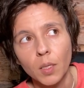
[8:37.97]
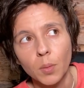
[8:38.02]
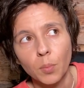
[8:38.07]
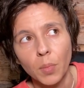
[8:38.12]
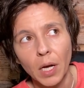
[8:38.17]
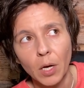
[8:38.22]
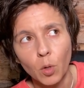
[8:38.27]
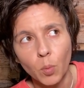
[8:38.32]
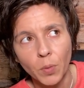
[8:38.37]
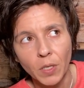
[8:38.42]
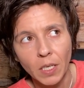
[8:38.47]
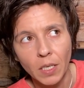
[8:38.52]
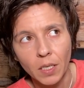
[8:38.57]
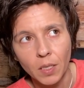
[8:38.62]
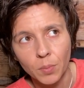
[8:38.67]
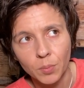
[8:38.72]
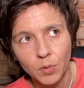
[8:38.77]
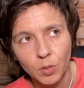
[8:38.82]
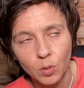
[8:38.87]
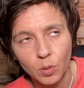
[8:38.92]
by opening
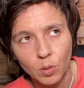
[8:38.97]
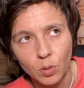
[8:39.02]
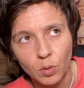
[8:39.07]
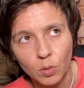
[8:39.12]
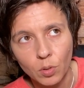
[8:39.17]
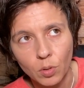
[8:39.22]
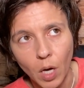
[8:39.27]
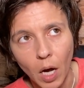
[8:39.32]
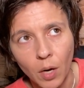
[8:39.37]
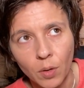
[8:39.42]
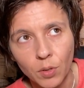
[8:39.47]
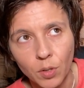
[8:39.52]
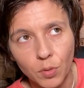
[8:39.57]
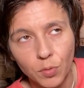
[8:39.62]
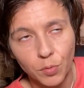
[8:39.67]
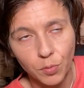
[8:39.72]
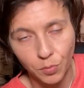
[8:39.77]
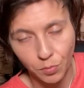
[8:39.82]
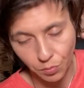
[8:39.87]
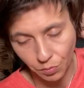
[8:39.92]
up to how you
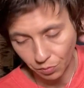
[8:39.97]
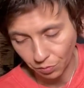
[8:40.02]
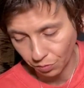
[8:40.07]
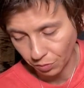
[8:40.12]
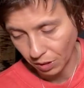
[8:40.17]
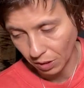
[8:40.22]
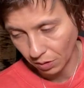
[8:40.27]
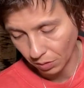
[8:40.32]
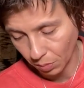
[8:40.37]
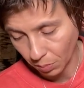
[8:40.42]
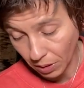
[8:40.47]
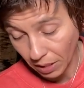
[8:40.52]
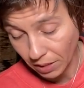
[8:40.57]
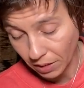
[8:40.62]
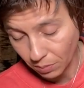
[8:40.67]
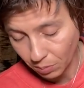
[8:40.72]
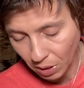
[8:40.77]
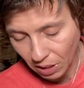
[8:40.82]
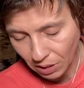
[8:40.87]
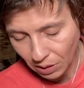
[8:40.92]
feel, by,
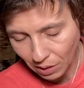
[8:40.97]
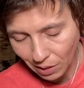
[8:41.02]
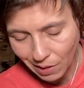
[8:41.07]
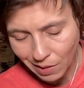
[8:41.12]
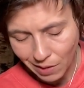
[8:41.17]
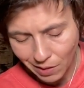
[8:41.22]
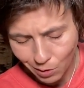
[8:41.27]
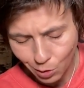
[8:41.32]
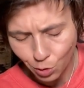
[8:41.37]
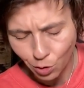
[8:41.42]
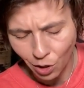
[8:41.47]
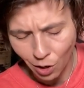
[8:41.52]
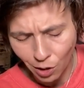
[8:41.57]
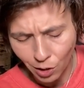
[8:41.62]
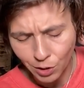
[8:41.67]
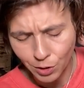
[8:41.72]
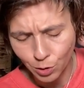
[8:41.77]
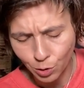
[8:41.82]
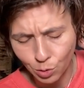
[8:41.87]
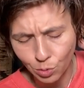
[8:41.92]
by letting your
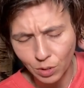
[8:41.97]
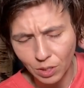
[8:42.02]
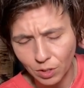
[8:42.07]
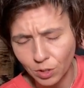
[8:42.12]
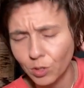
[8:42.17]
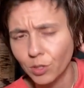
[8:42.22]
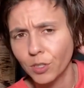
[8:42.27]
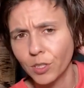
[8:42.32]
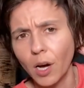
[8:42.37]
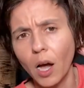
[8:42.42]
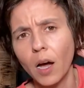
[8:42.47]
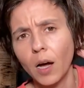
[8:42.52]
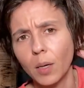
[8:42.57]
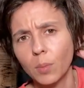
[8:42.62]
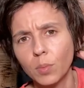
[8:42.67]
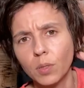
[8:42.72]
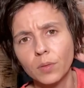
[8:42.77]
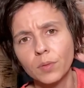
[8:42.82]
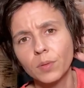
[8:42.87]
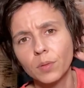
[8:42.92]
heart do its job,
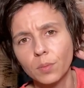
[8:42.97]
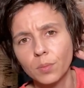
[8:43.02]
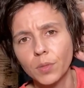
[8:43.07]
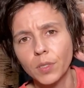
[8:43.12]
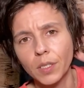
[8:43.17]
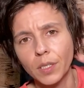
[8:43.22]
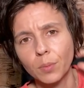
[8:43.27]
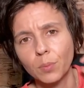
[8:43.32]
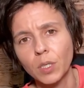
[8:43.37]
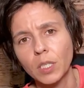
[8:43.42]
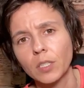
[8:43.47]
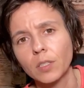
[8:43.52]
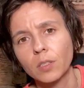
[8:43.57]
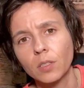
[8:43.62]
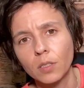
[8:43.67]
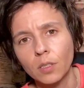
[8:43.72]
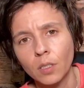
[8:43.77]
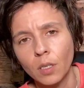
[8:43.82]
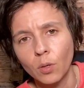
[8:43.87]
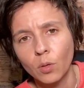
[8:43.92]
pretty much,
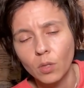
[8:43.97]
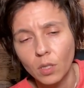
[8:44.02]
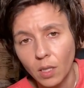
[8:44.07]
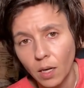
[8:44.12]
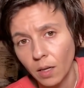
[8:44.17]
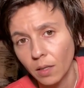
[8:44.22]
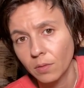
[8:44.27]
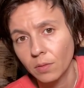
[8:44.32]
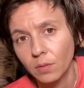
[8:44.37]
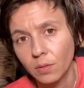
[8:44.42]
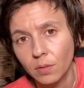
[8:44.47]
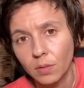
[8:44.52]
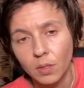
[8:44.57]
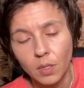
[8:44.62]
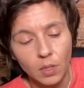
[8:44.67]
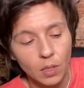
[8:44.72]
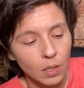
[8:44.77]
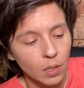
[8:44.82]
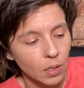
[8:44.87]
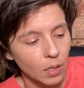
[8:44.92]
you know, love,
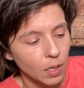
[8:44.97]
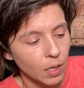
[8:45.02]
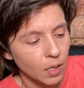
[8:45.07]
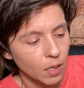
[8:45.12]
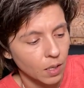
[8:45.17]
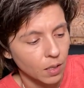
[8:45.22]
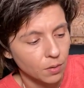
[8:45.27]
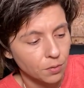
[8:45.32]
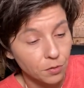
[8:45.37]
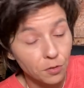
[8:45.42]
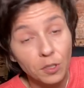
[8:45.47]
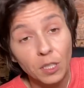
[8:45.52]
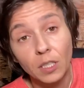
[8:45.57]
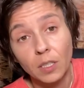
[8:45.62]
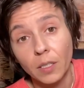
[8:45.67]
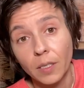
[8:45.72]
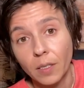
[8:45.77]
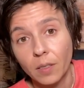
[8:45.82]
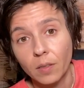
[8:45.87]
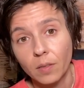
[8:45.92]
uh,
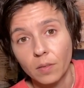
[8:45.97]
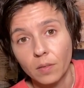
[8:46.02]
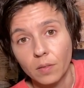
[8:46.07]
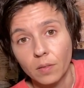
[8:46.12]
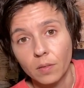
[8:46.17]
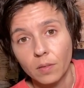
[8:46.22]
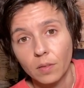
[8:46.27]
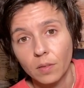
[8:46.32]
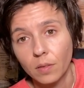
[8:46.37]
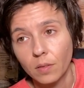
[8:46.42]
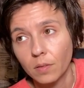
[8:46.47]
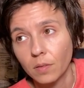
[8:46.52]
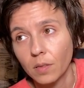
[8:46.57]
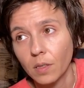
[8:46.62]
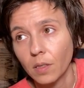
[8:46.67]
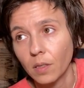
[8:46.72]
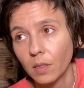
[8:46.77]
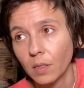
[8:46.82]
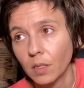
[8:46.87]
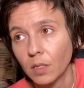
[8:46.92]
feeling,
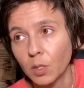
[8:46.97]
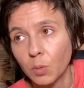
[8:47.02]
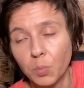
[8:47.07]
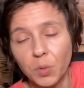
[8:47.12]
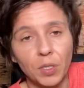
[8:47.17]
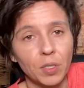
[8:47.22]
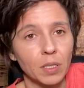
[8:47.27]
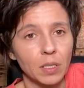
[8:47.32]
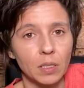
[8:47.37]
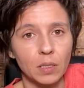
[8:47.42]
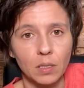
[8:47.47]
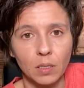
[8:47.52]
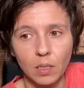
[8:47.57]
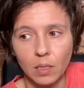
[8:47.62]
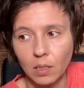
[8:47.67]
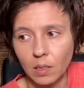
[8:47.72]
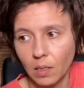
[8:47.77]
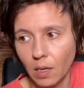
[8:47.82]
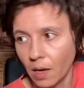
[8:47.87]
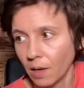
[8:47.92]
uh,
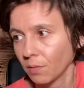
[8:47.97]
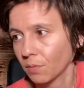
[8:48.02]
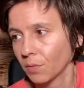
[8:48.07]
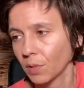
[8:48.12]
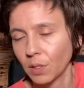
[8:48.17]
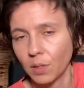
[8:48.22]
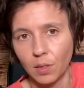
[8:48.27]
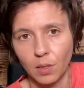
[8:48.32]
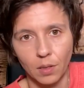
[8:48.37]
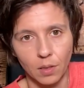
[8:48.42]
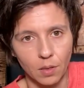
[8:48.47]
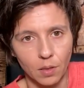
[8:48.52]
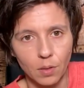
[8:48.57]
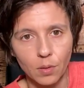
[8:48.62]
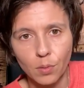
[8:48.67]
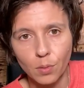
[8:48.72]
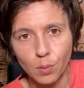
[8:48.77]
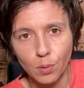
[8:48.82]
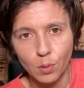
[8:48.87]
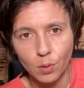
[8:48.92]
experiencing everything
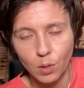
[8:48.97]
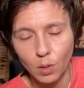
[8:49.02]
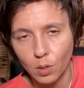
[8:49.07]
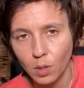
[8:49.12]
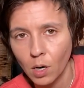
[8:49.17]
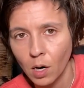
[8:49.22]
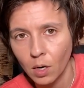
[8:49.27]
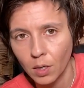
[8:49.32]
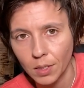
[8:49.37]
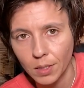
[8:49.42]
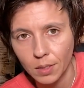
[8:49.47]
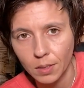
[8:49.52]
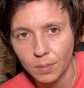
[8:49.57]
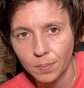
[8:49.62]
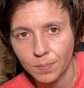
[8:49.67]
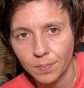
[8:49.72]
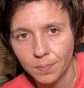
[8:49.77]
through your heart.